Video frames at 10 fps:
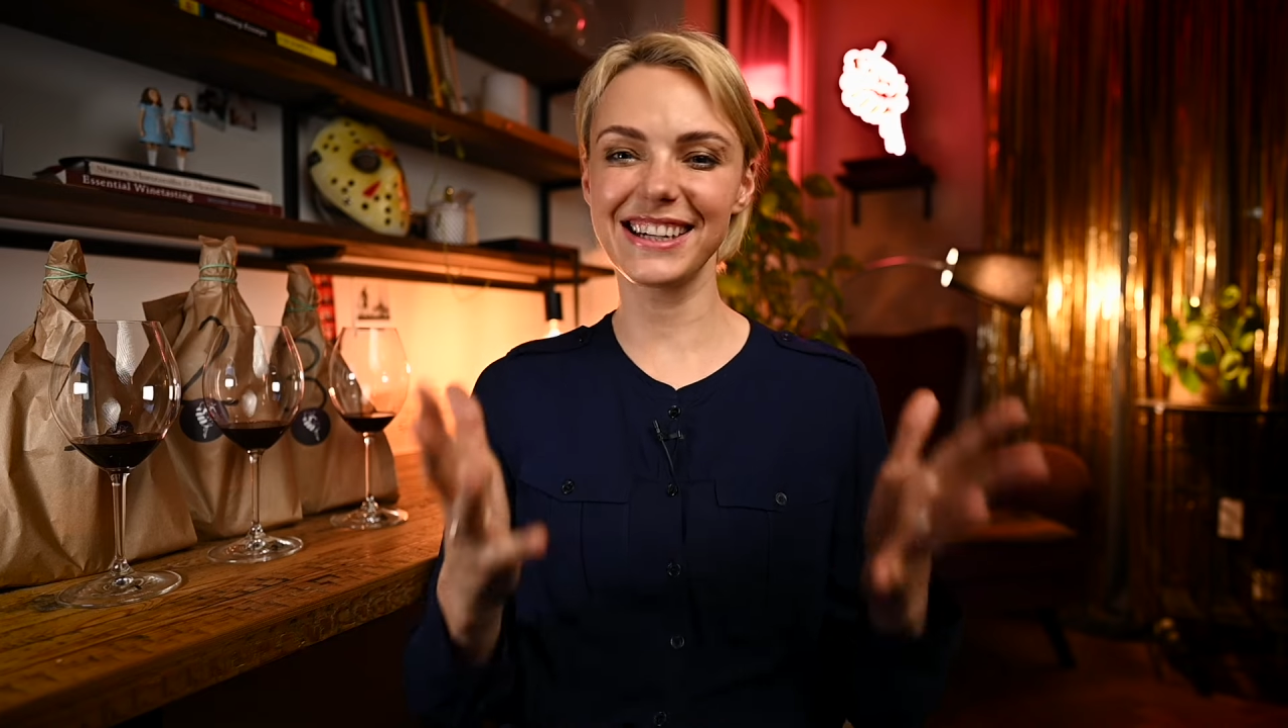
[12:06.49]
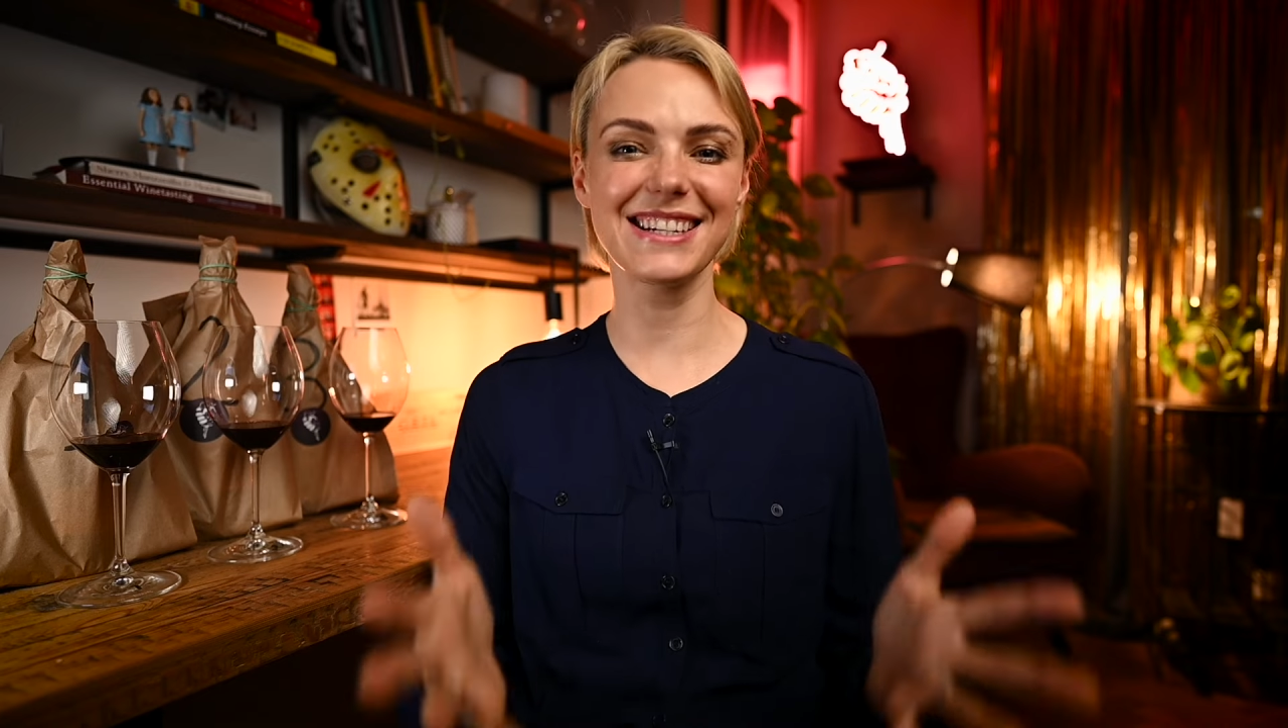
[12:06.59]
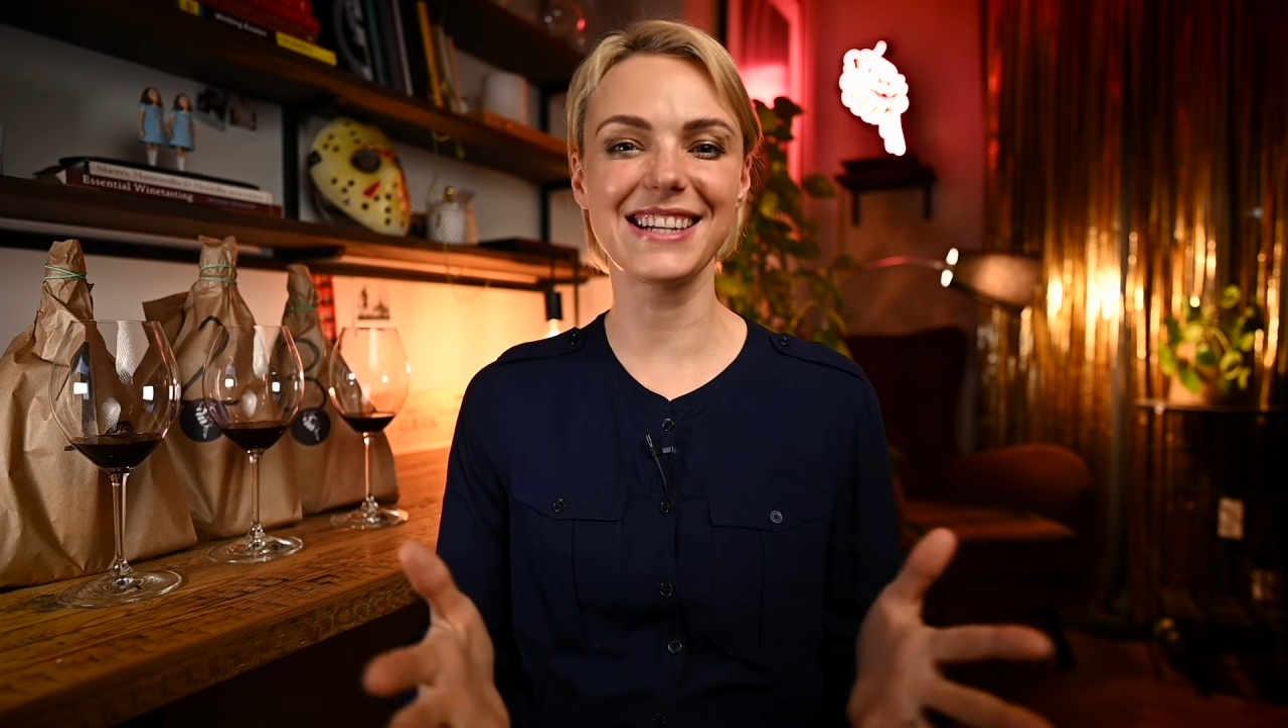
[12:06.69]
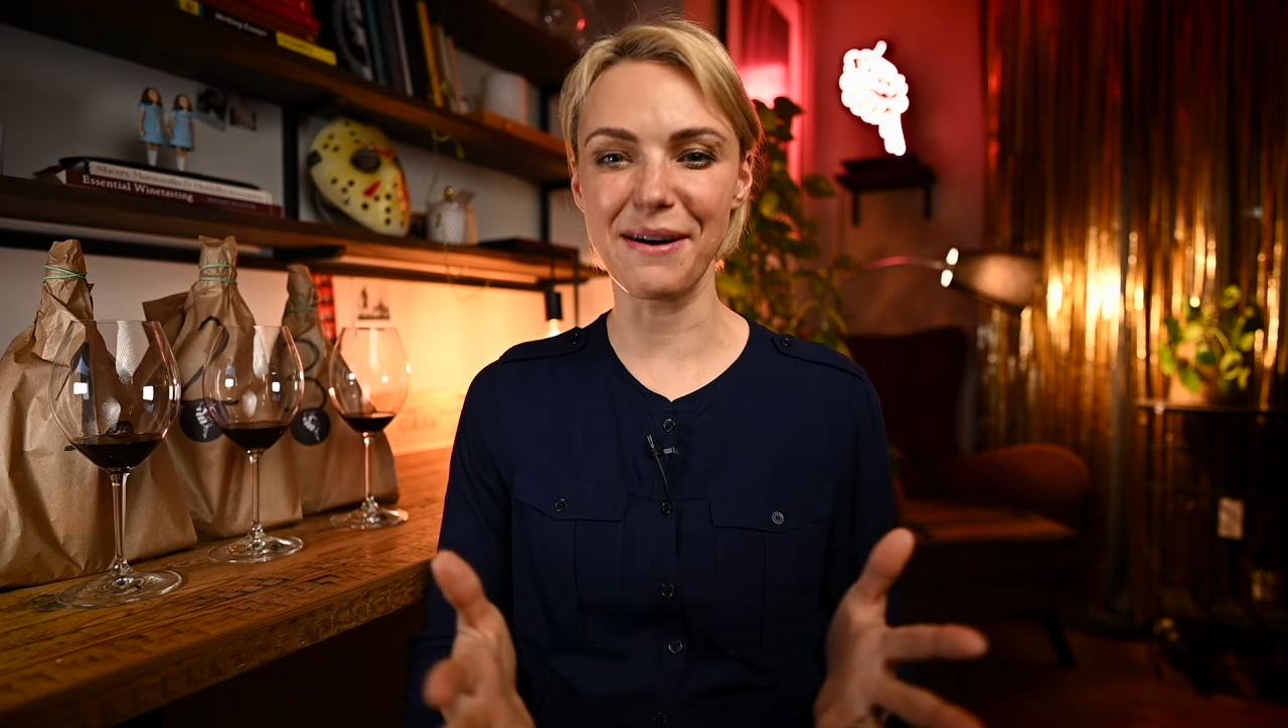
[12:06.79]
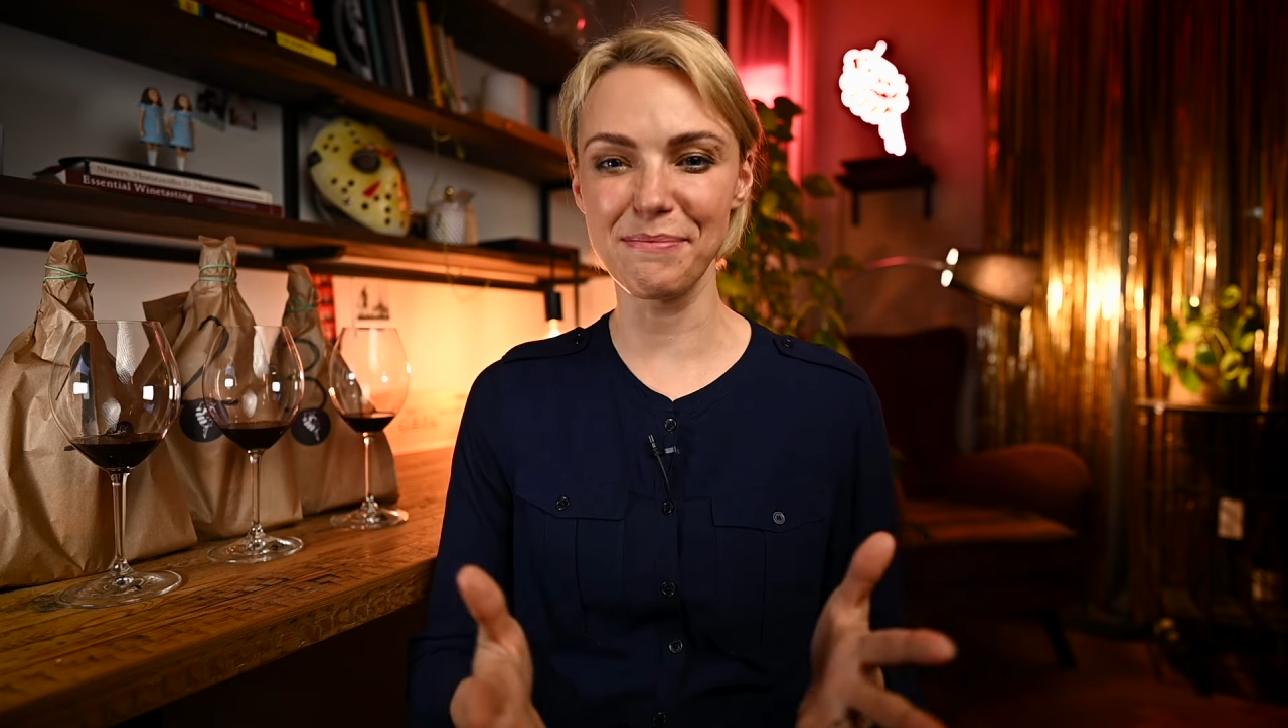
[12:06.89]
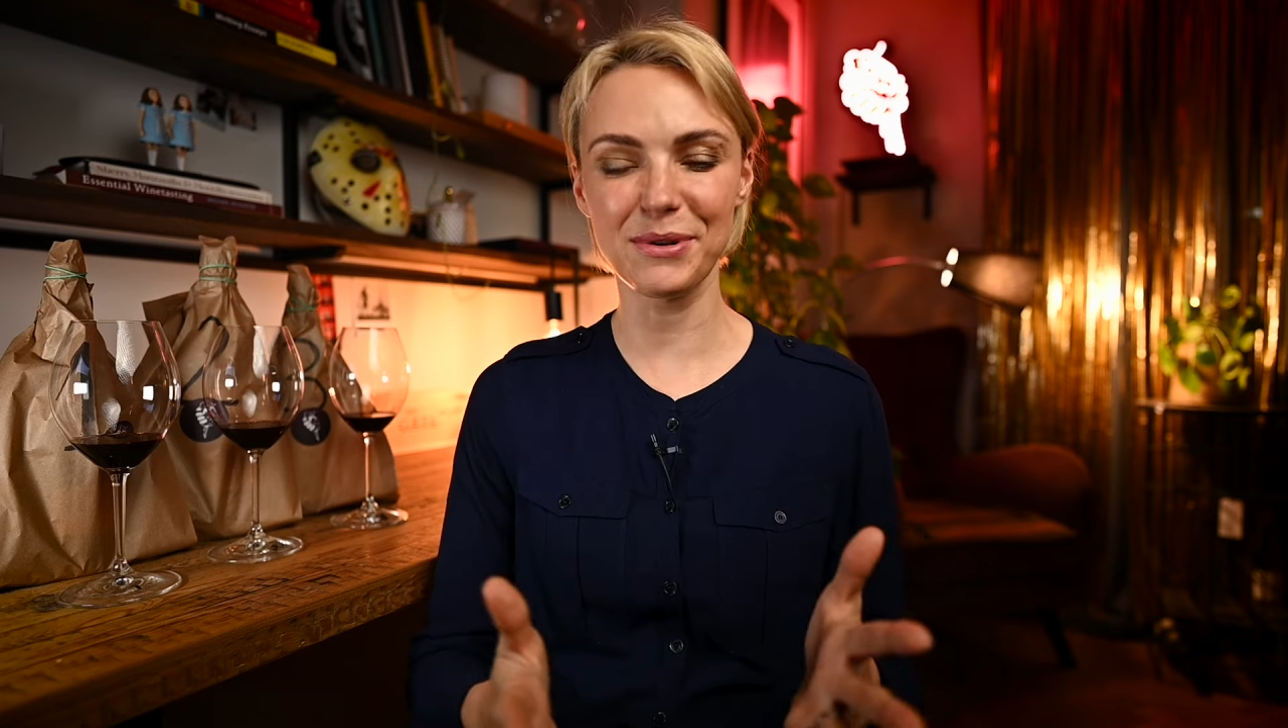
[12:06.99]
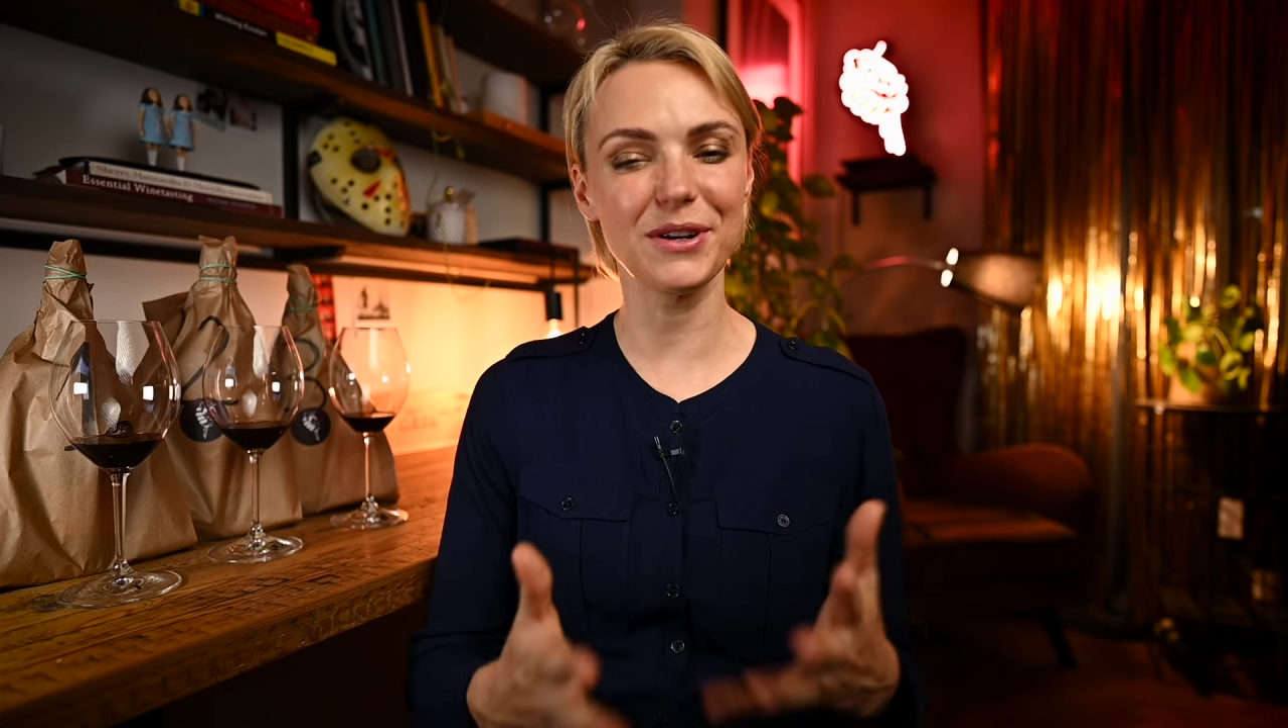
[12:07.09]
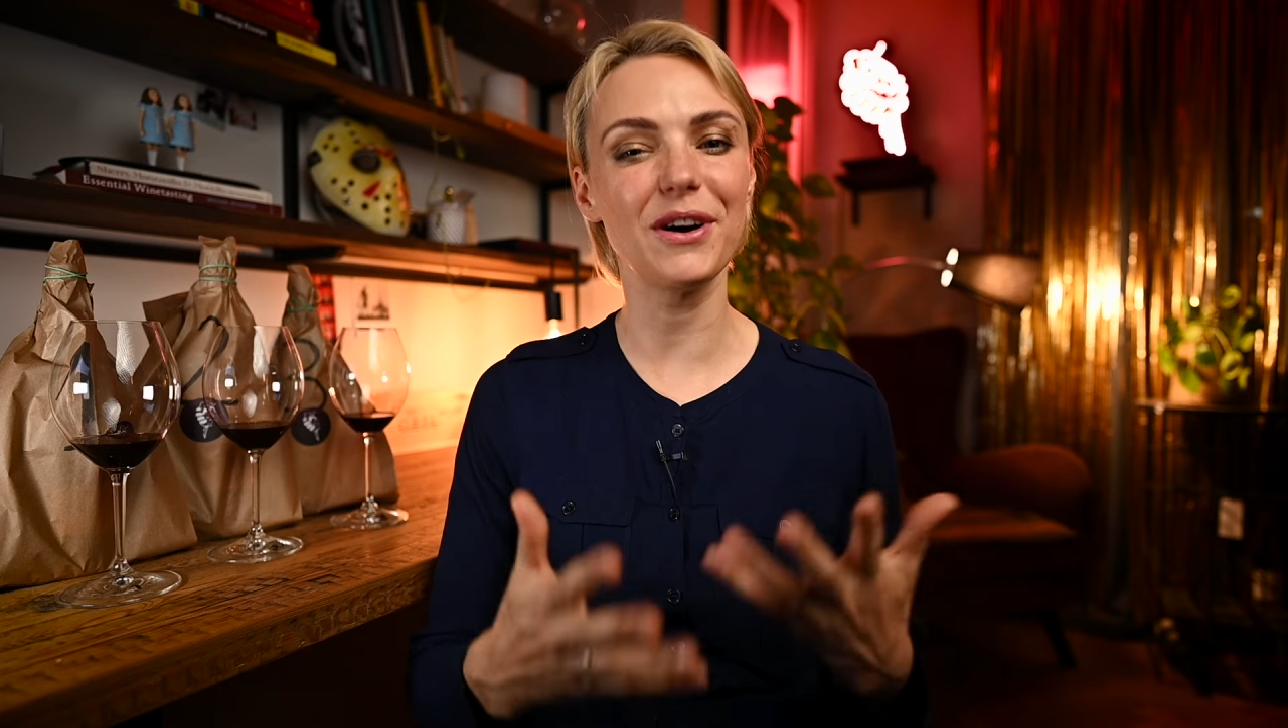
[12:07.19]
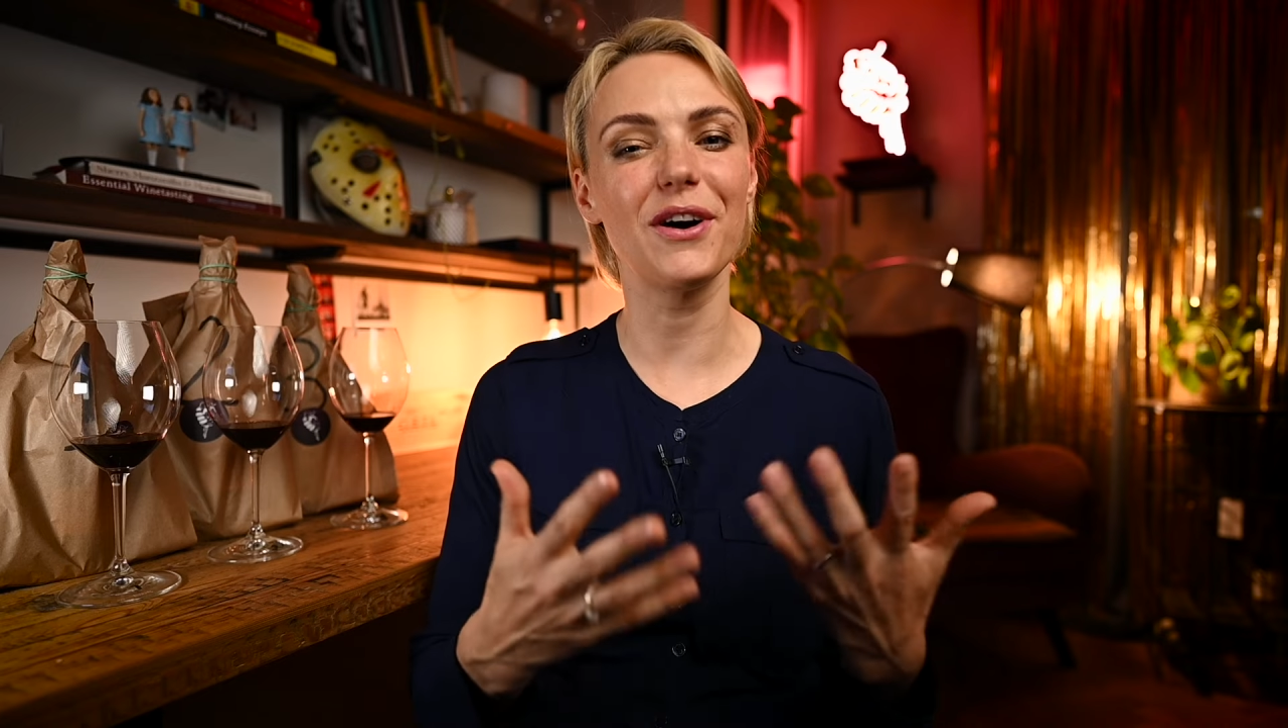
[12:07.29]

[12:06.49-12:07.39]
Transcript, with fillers: example